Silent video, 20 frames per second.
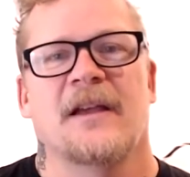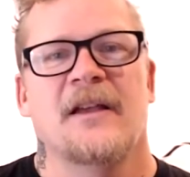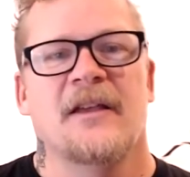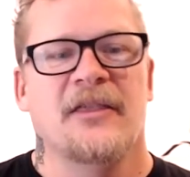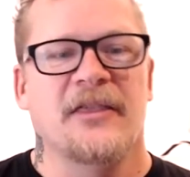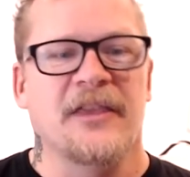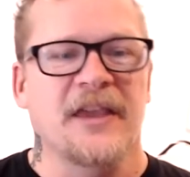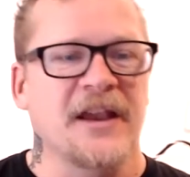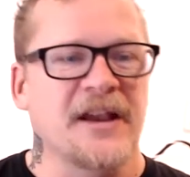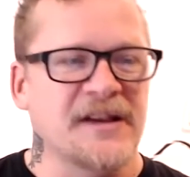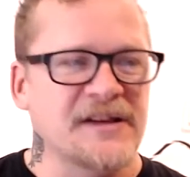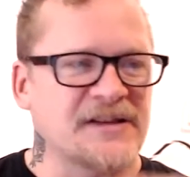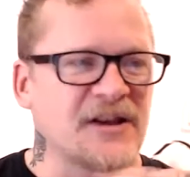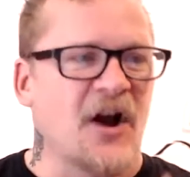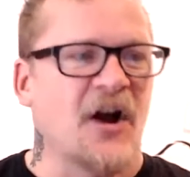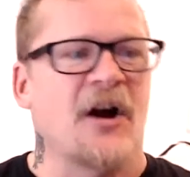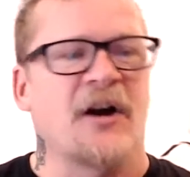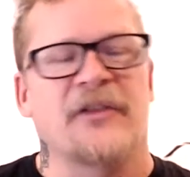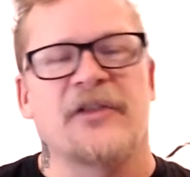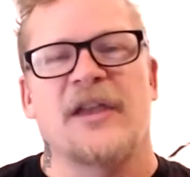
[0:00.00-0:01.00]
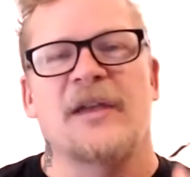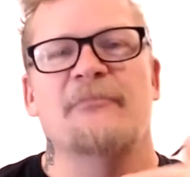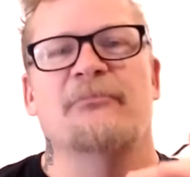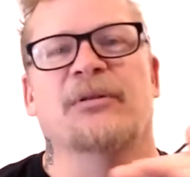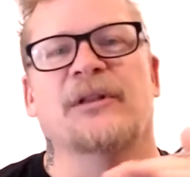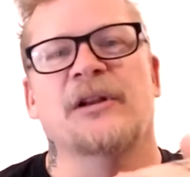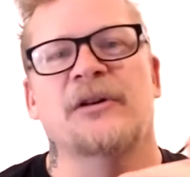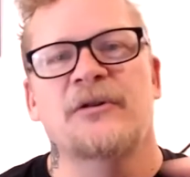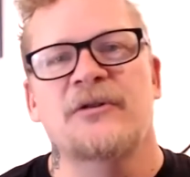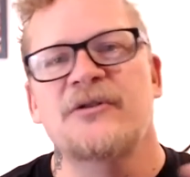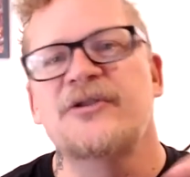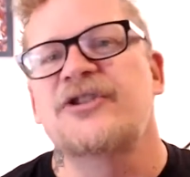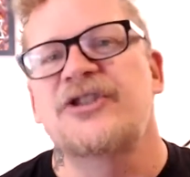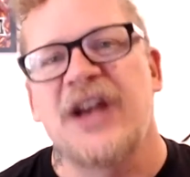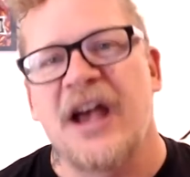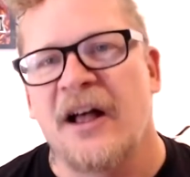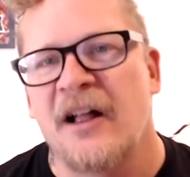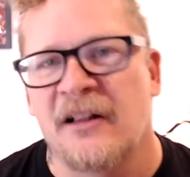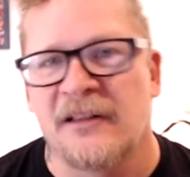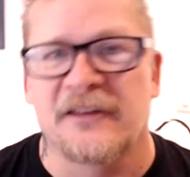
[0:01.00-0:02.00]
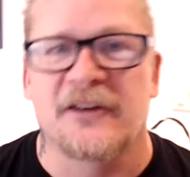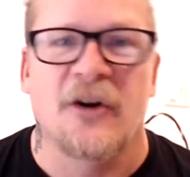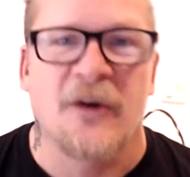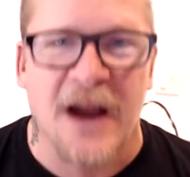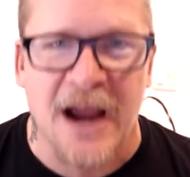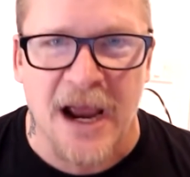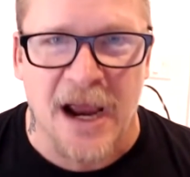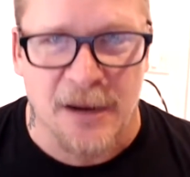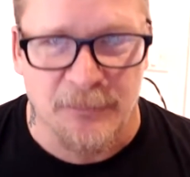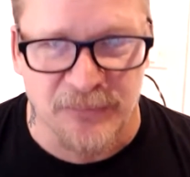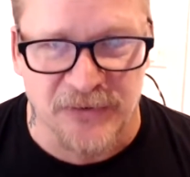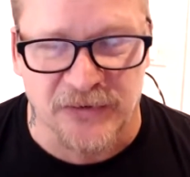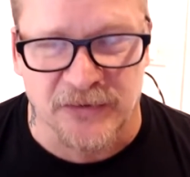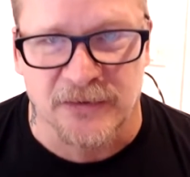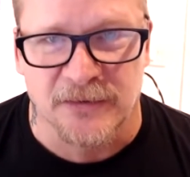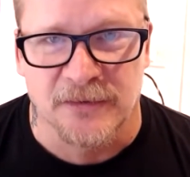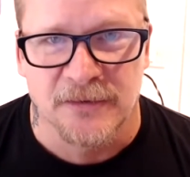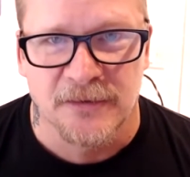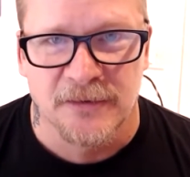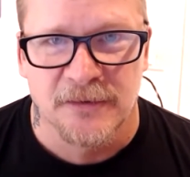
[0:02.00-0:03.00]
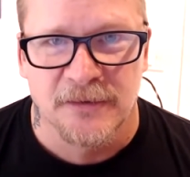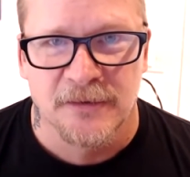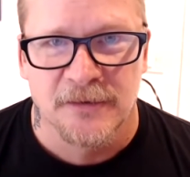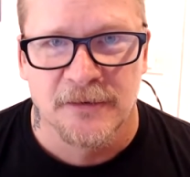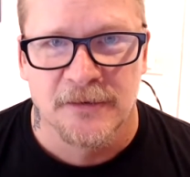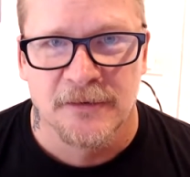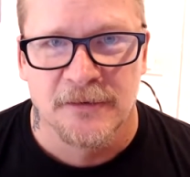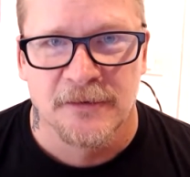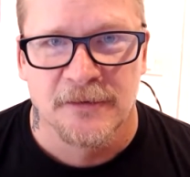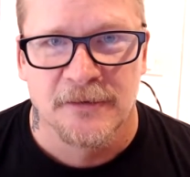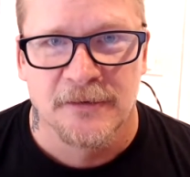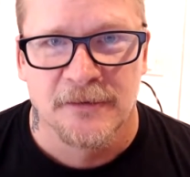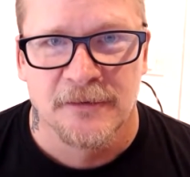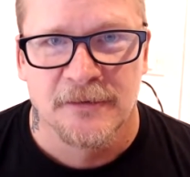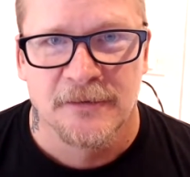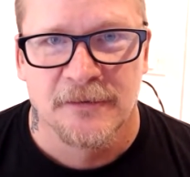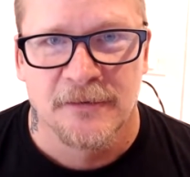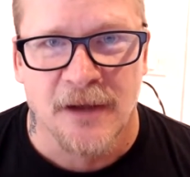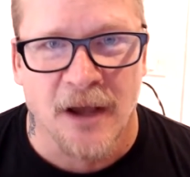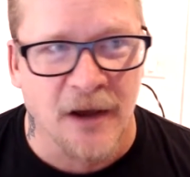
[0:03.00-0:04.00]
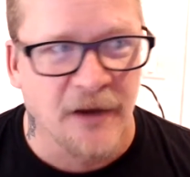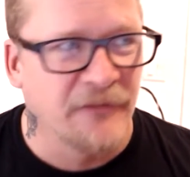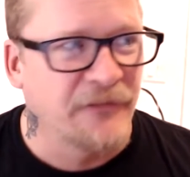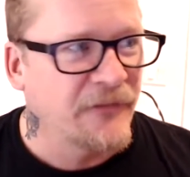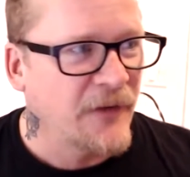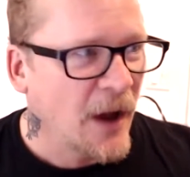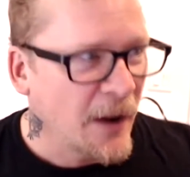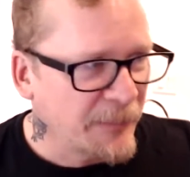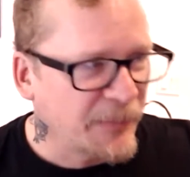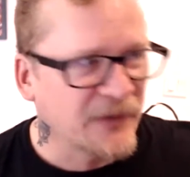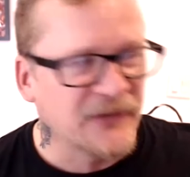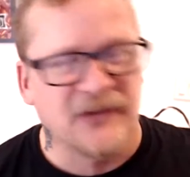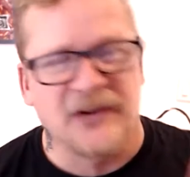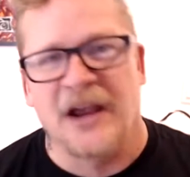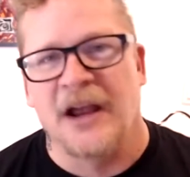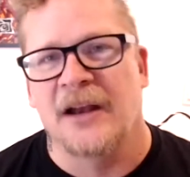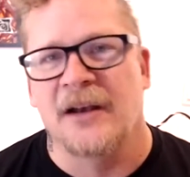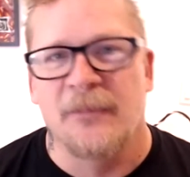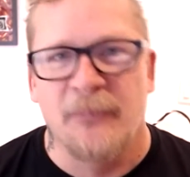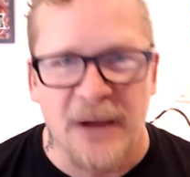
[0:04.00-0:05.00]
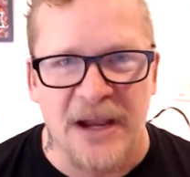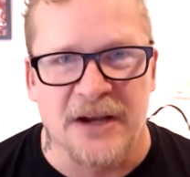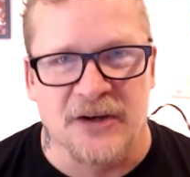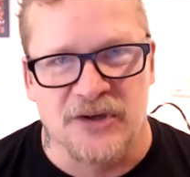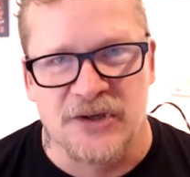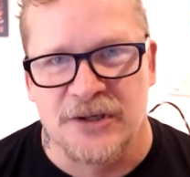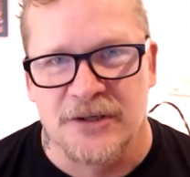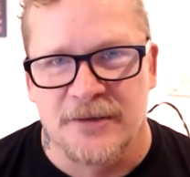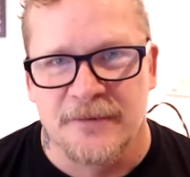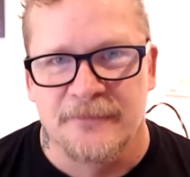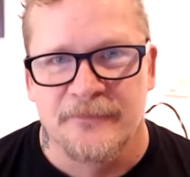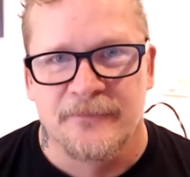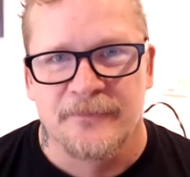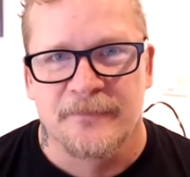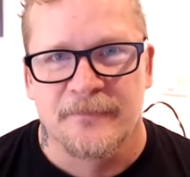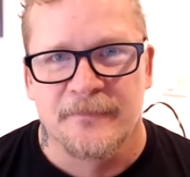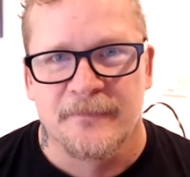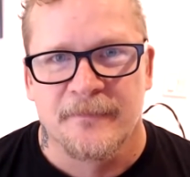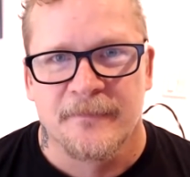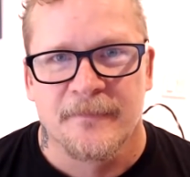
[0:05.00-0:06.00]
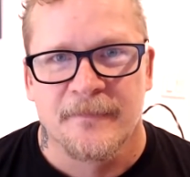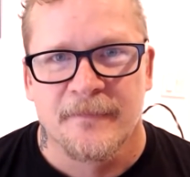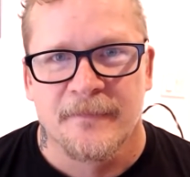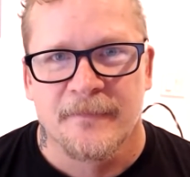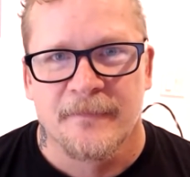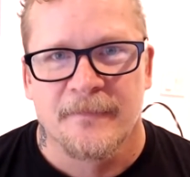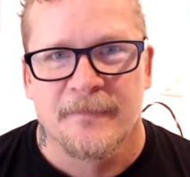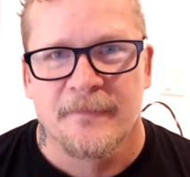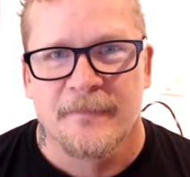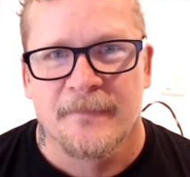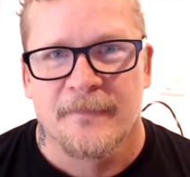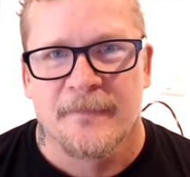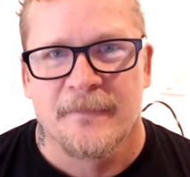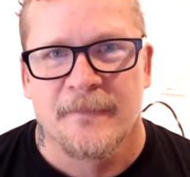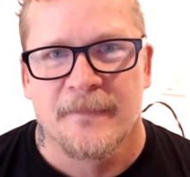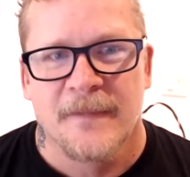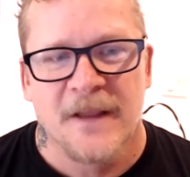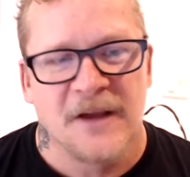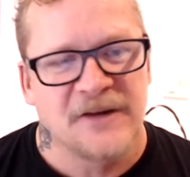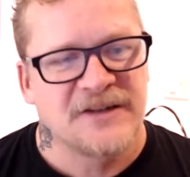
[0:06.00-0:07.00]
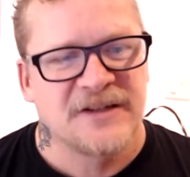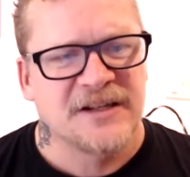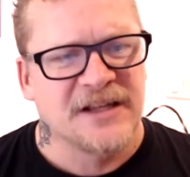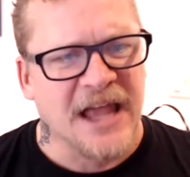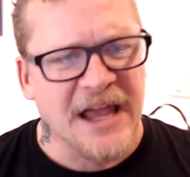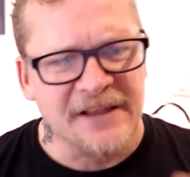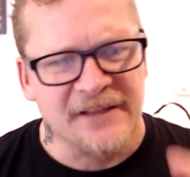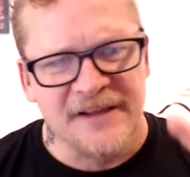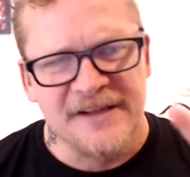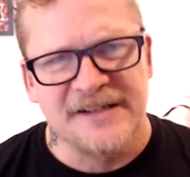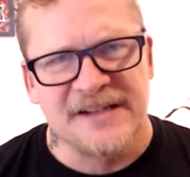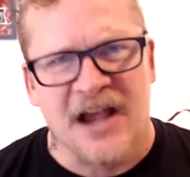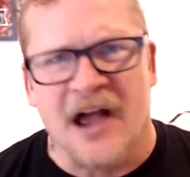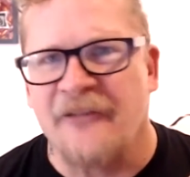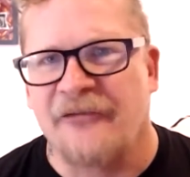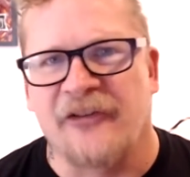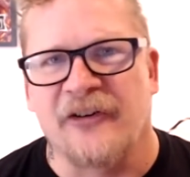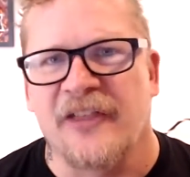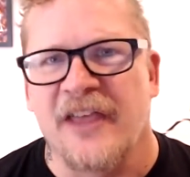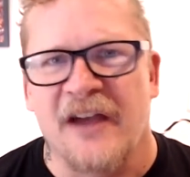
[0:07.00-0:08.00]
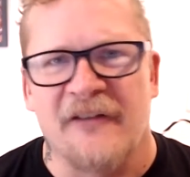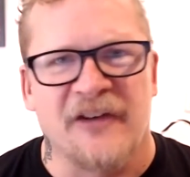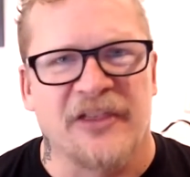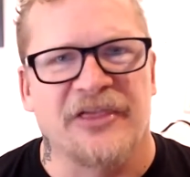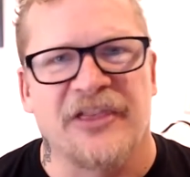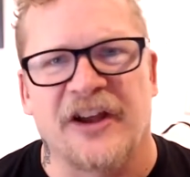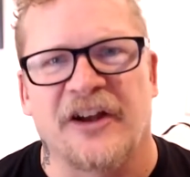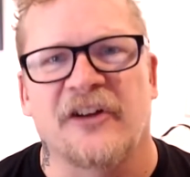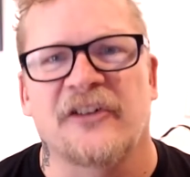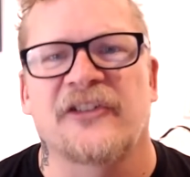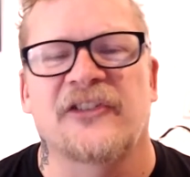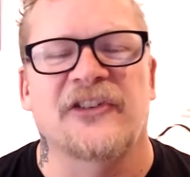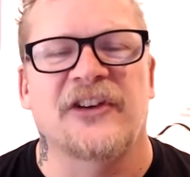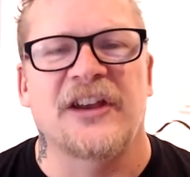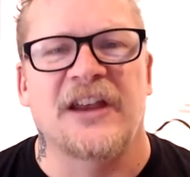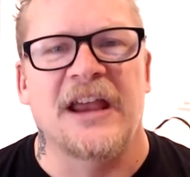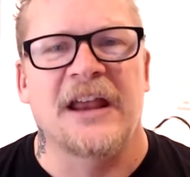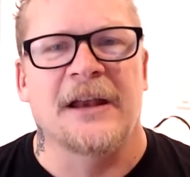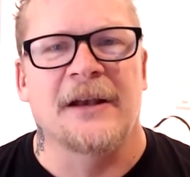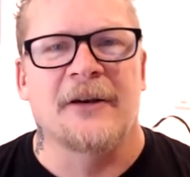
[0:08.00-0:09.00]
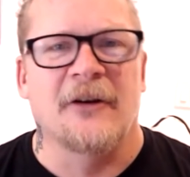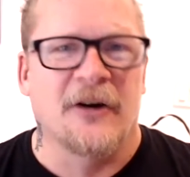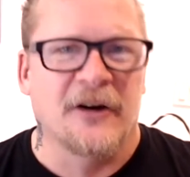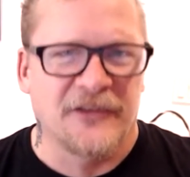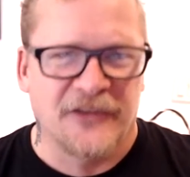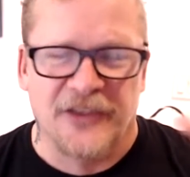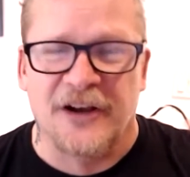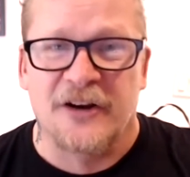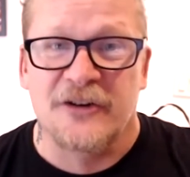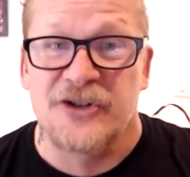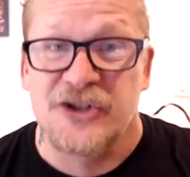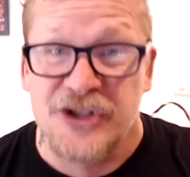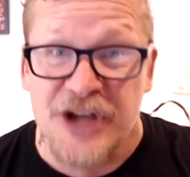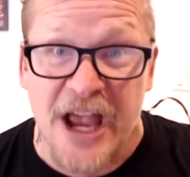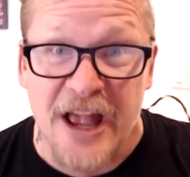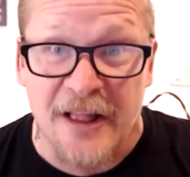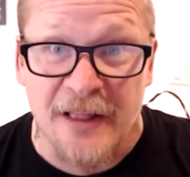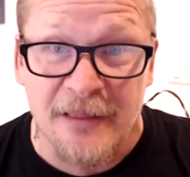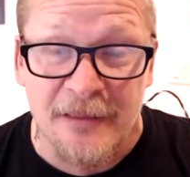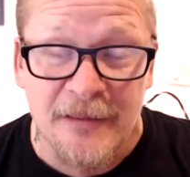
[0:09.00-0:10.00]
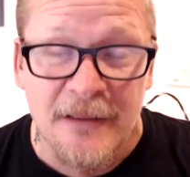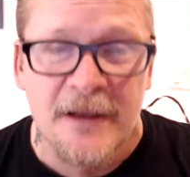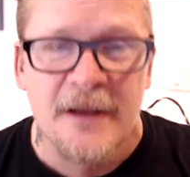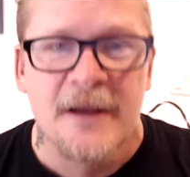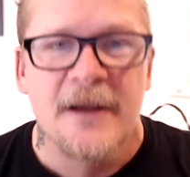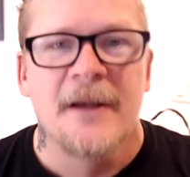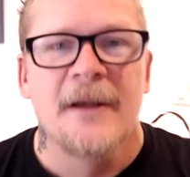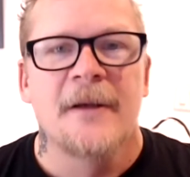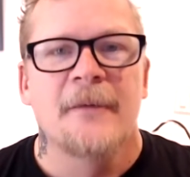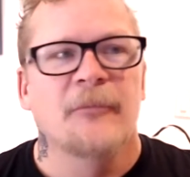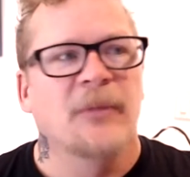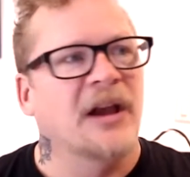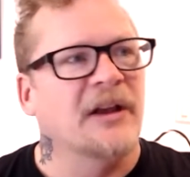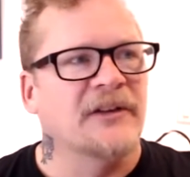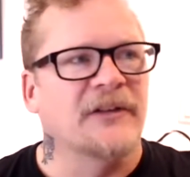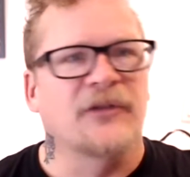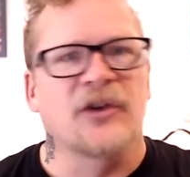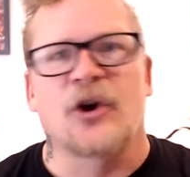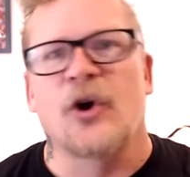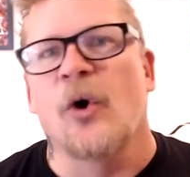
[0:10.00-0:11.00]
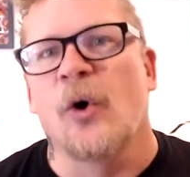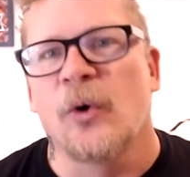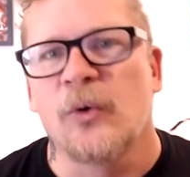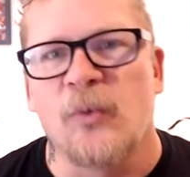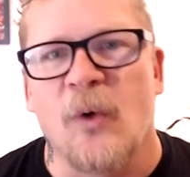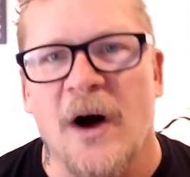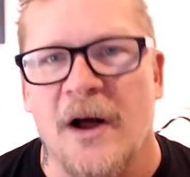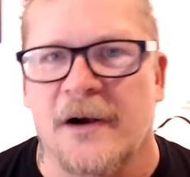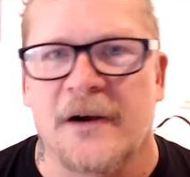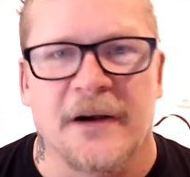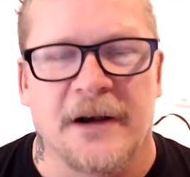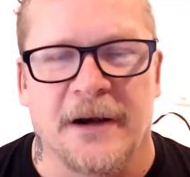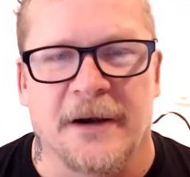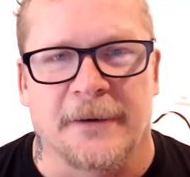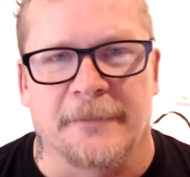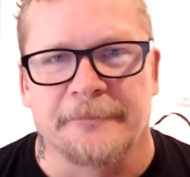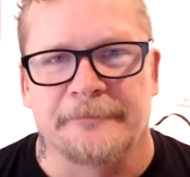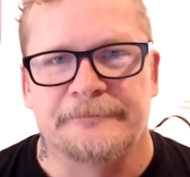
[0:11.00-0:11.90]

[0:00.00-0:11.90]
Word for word: These are the blue-shelled crabs of Upper Sand Beach. They're slightly tougher. They have a thicker skin or a thicker shell because of the cold water here.